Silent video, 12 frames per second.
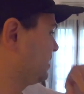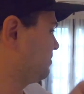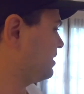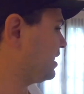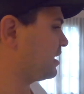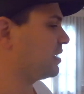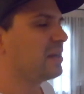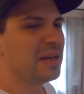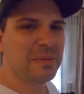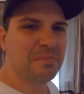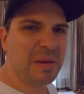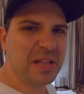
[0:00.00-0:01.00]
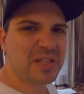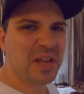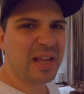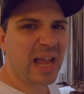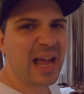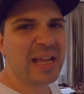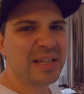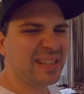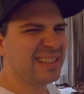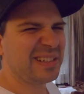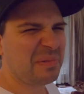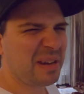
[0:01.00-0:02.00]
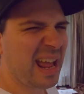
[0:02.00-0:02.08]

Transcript: But yeah, bed's okay, a little bit